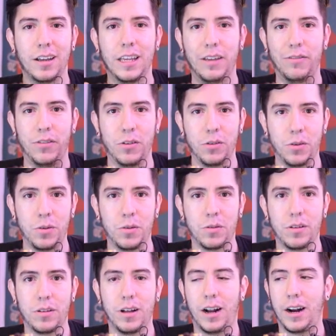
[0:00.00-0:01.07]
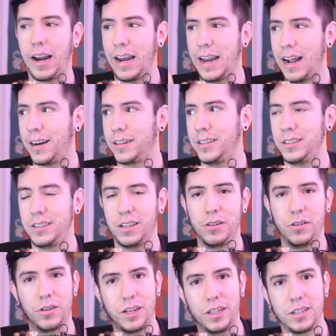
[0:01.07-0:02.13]
If you are an artist
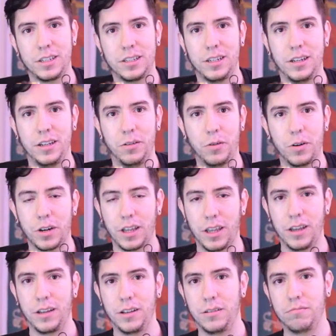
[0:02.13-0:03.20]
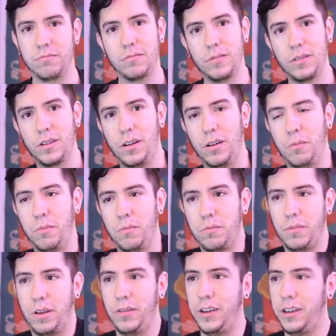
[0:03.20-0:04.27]
and you're interested in working
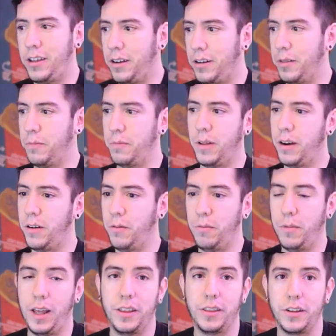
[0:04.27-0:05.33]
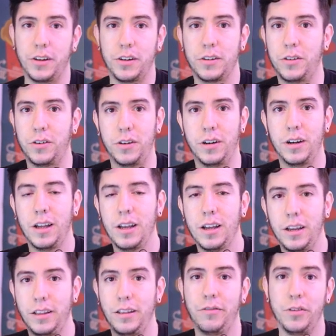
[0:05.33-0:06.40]
maybe here in, I don't know, Blender, or
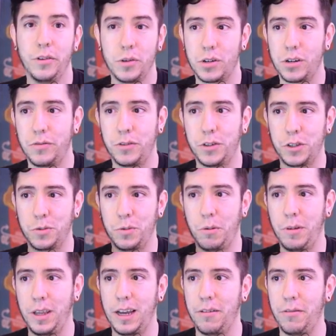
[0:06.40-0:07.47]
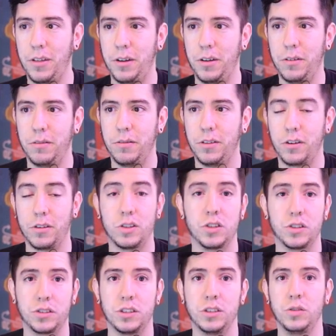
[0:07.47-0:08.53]
in the future, of course, when we have the
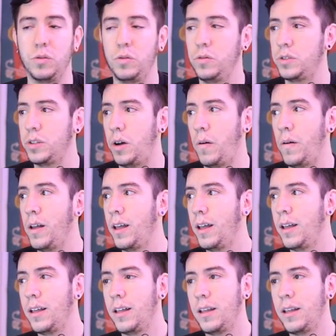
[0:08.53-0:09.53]
resources to do so,